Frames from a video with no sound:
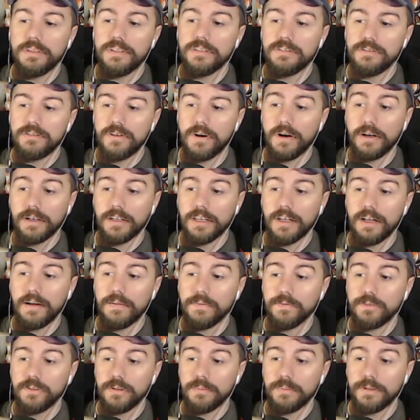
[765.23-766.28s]
these dark
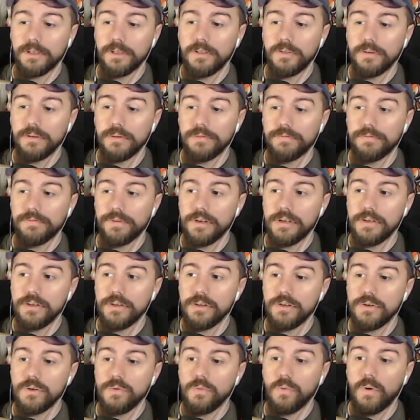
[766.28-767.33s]
elves. So I'm going to do a
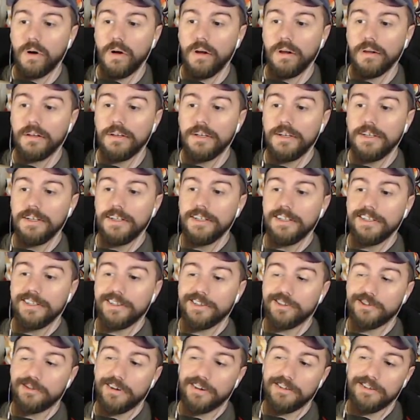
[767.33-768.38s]
3DU wall
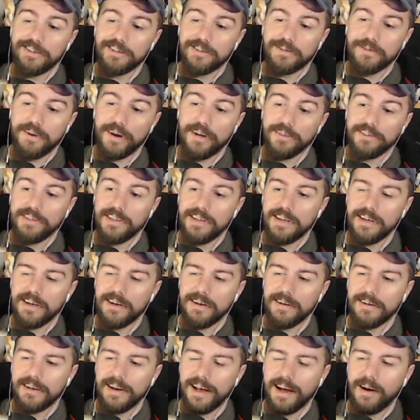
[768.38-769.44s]
stretched across
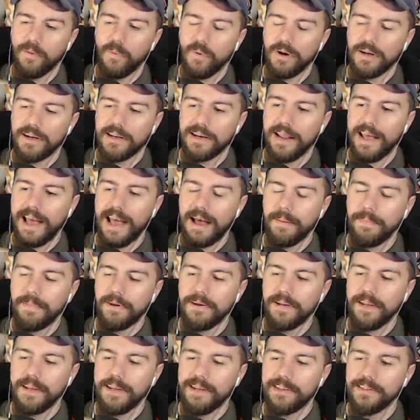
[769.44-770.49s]
here. Now what can
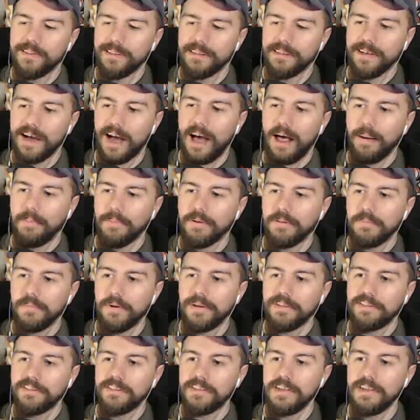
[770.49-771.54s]
happen is a goblin
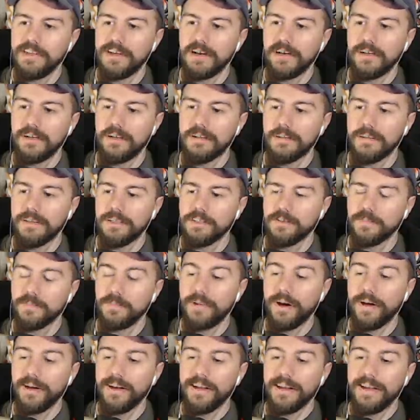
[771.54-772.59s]
might sneak under this,
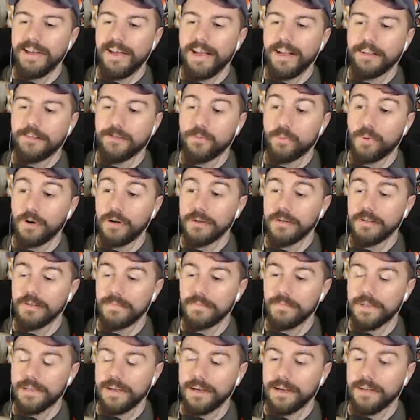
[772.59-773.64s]
but it's worth it
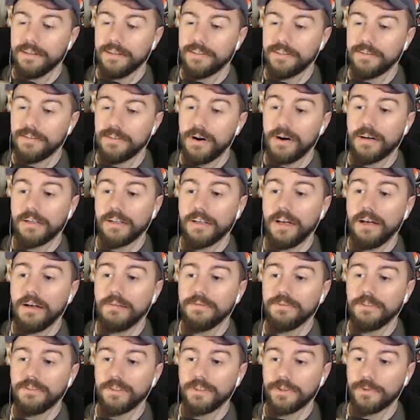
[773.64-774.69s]
because dark
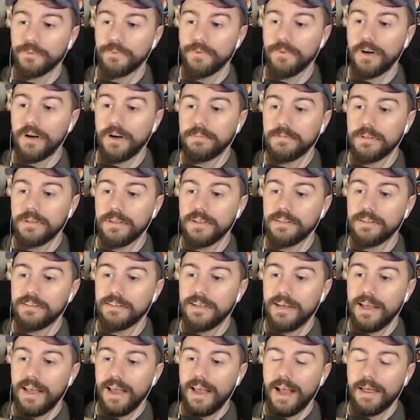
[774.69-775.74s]
elves are going to run up to this
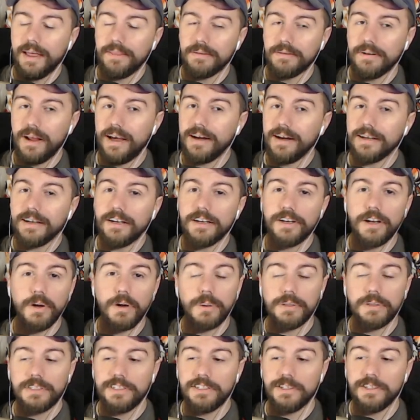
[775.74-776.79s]
and they're not going to know
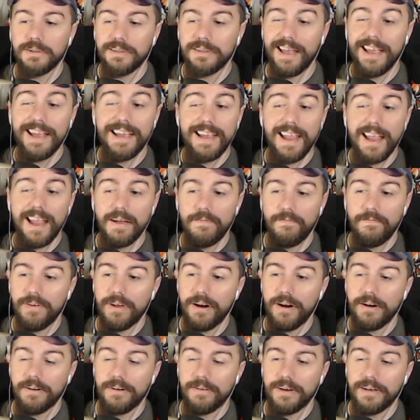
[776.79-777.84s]
what to do. They can't
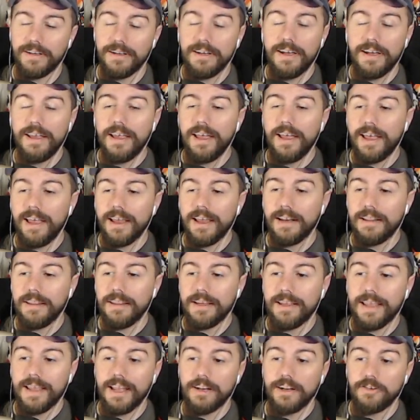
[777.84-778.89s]
fit under it and
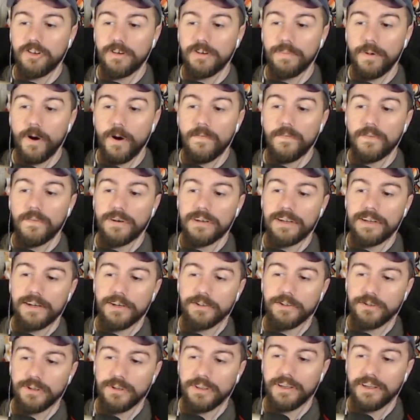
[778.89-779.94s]
they can't jump over it here, so